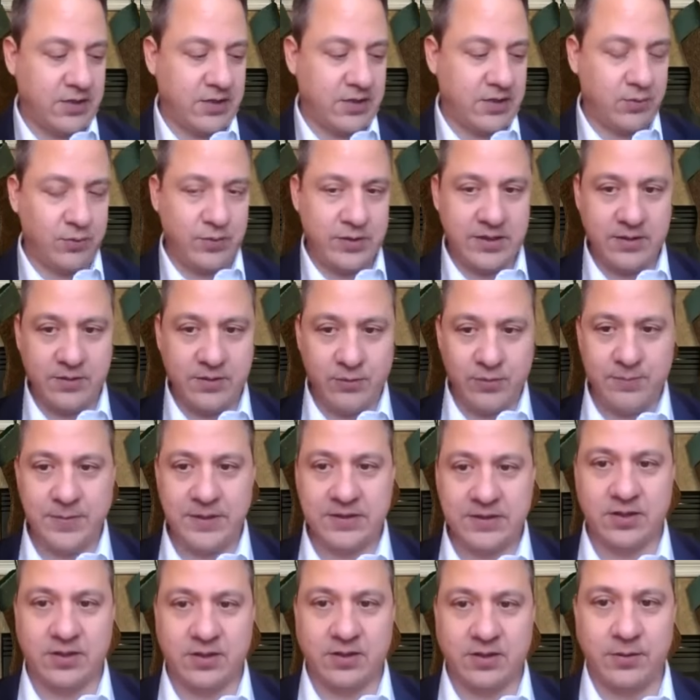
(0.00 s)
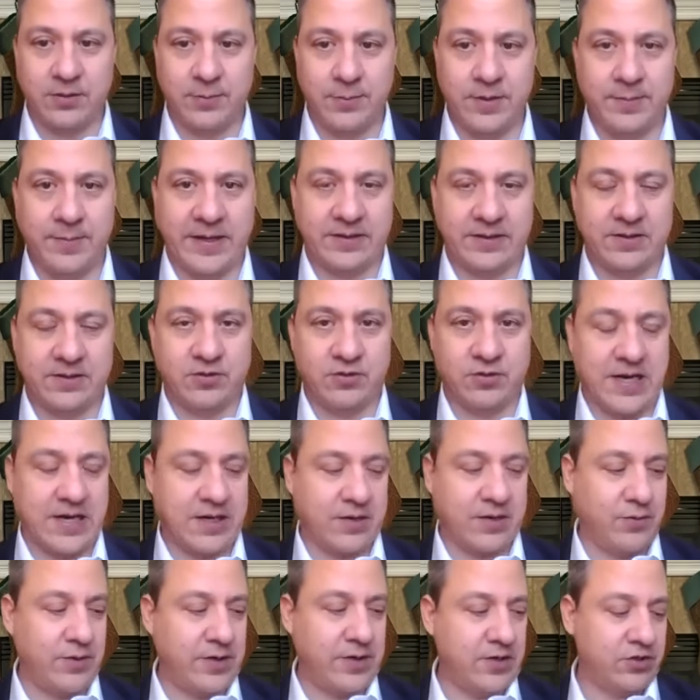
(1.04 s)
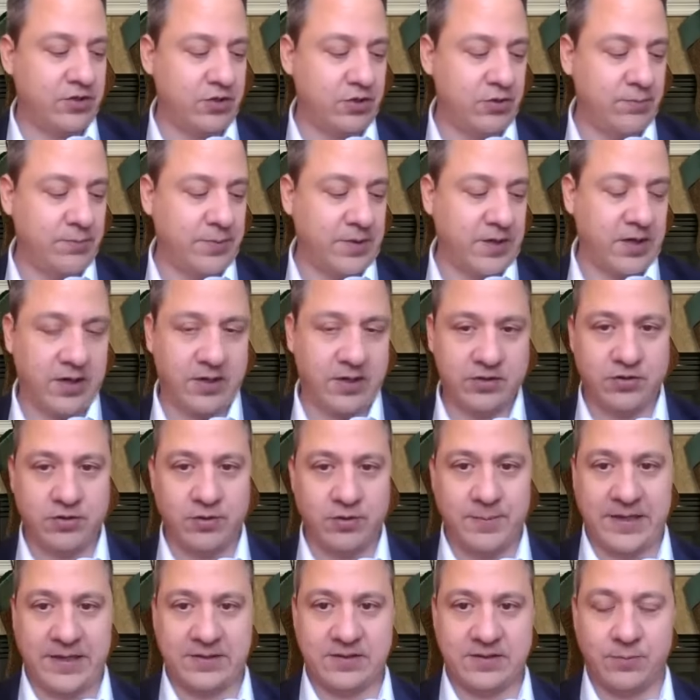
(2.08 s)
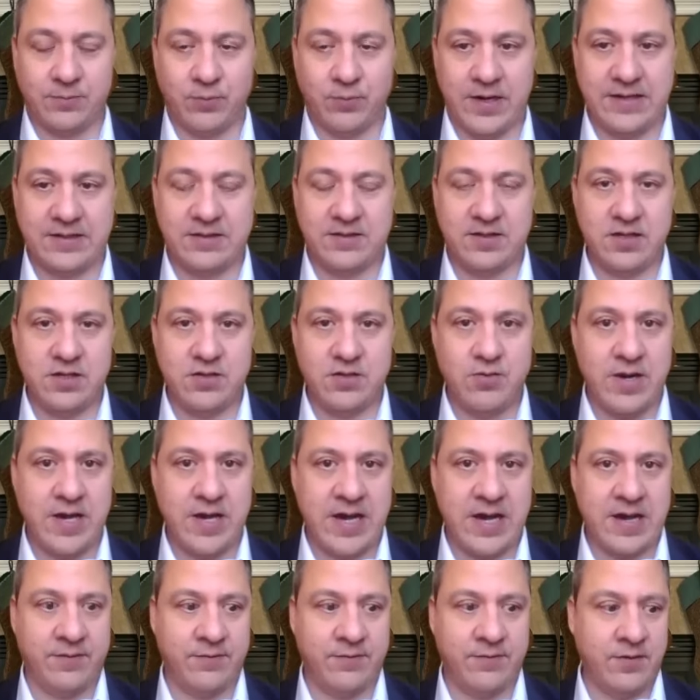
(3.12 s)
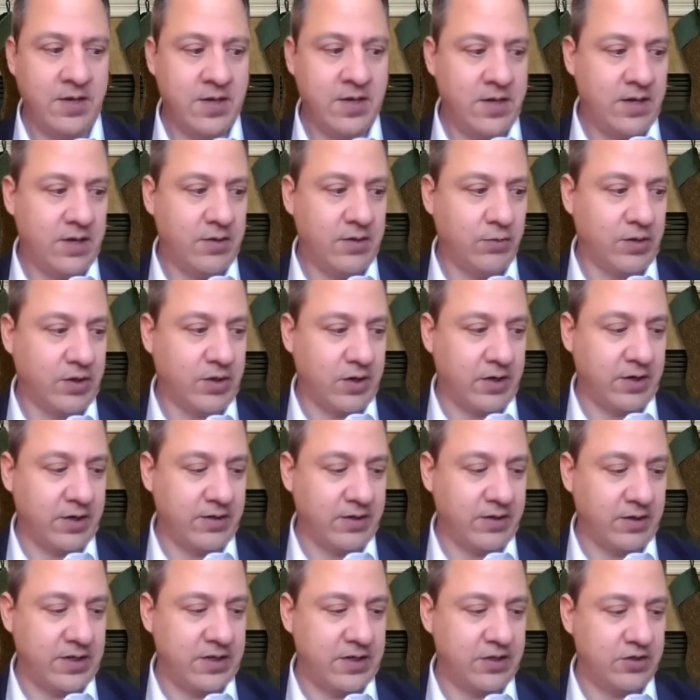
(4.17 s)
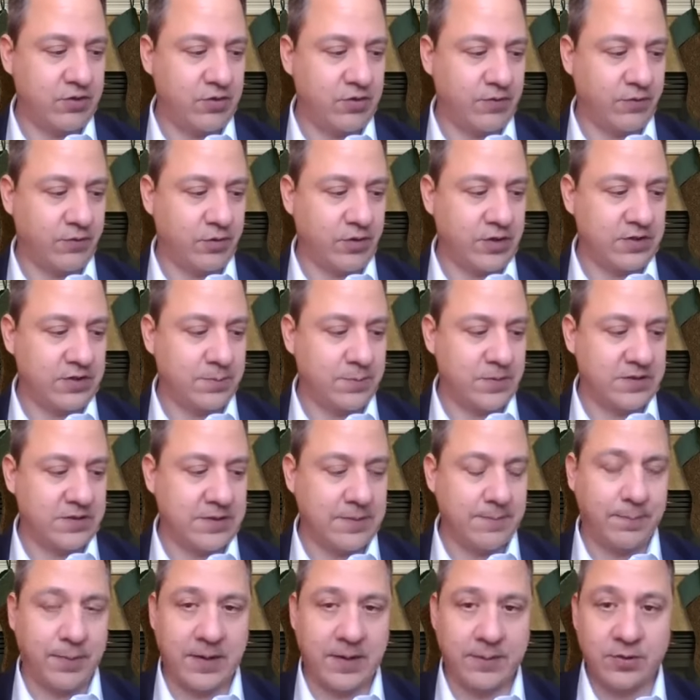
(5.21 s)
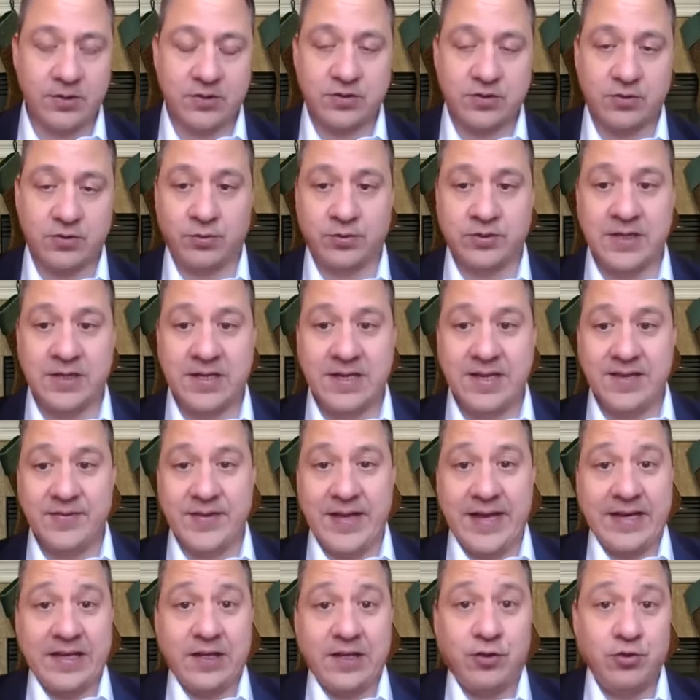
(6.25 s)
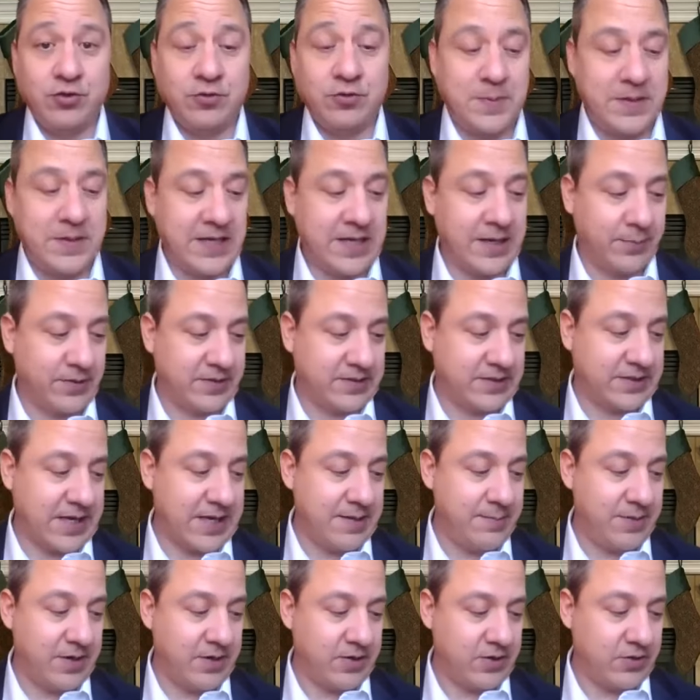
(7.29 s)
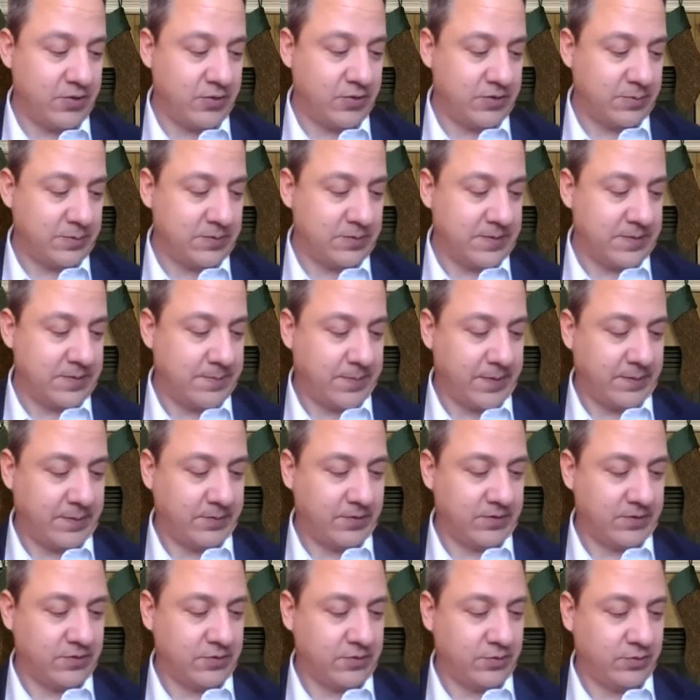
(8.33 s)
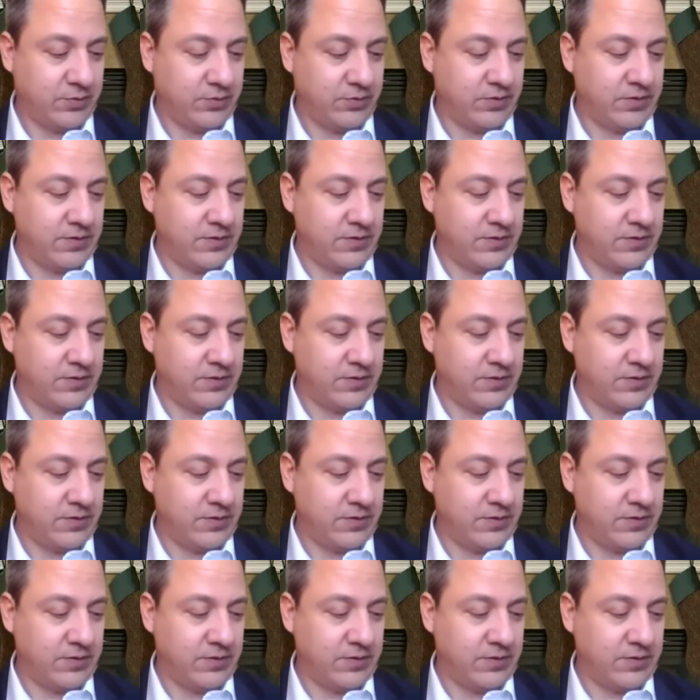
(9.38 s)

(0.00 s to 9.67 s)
We mentioned a little bit about the drag queen issue, but also about some rights that you have regarding the issue of Christmas in public schools. That includes being able to say Merry Christmas in public schools.